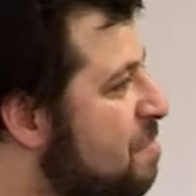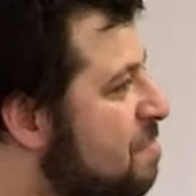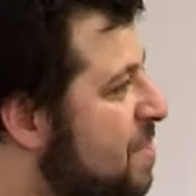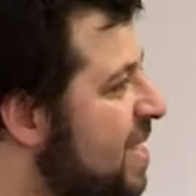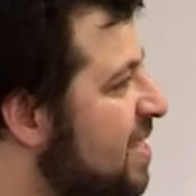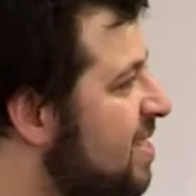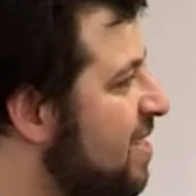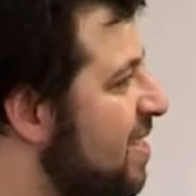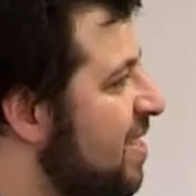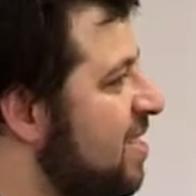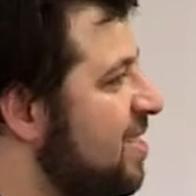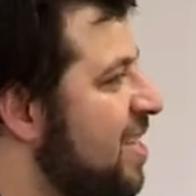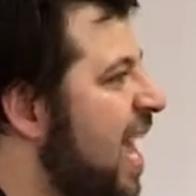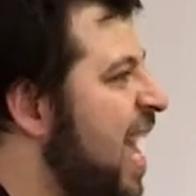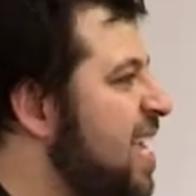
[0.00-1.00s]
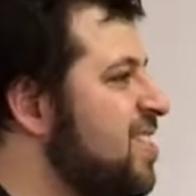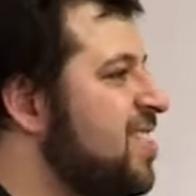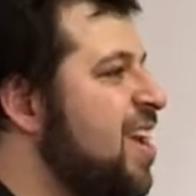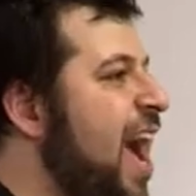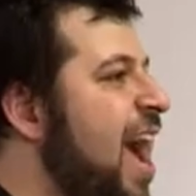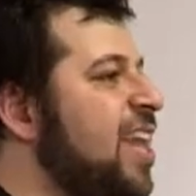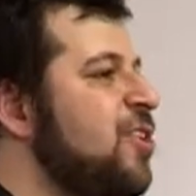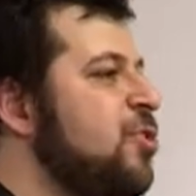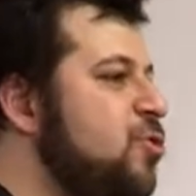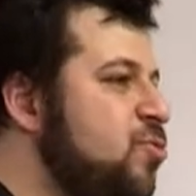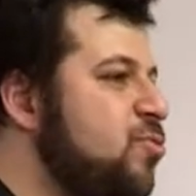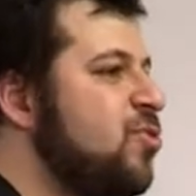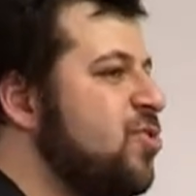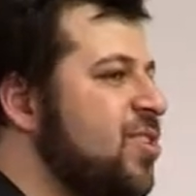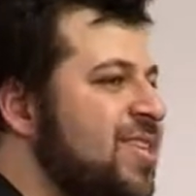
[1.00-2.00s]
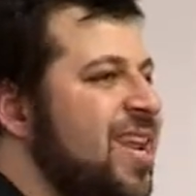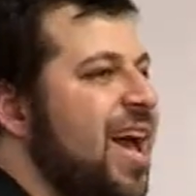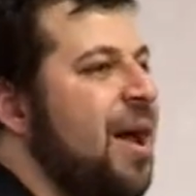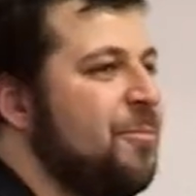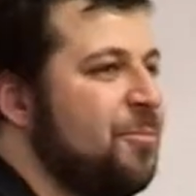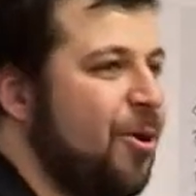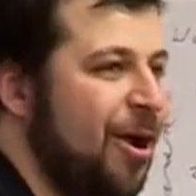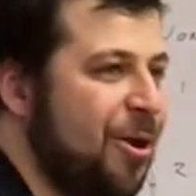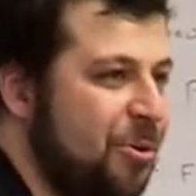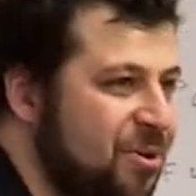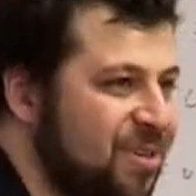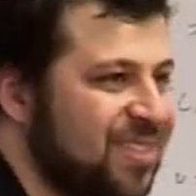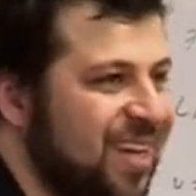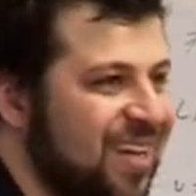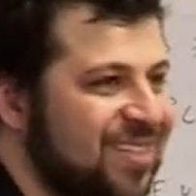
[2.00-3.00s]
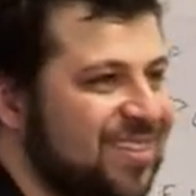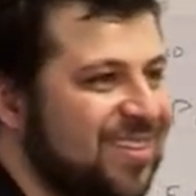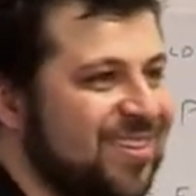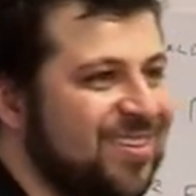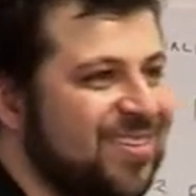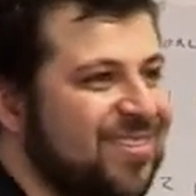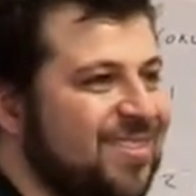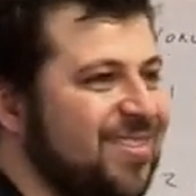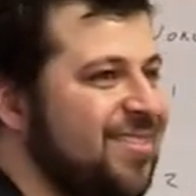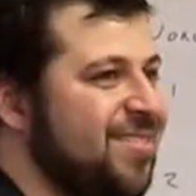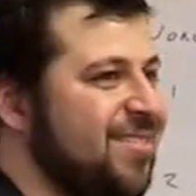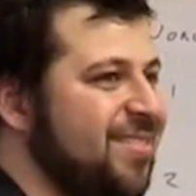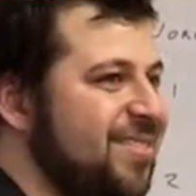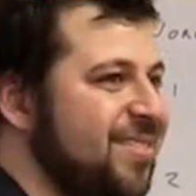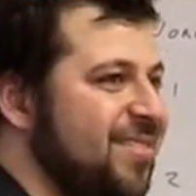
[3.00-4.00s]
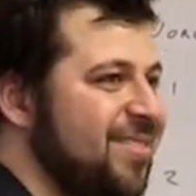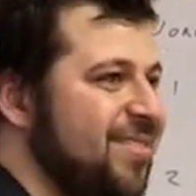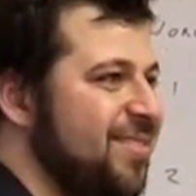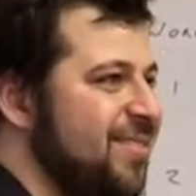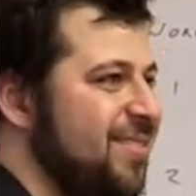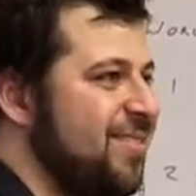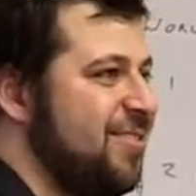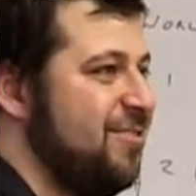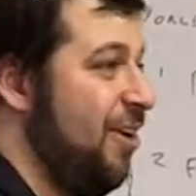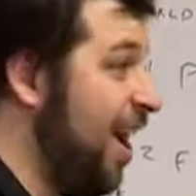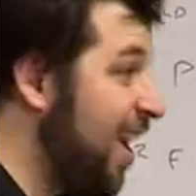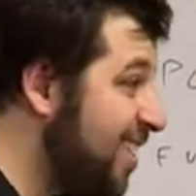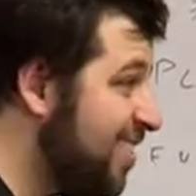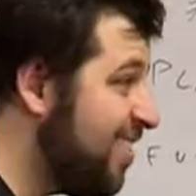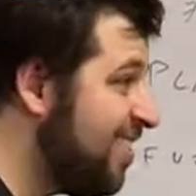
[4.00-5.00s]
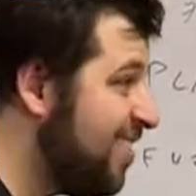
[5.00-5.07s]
business has got used to not prioritizing, right?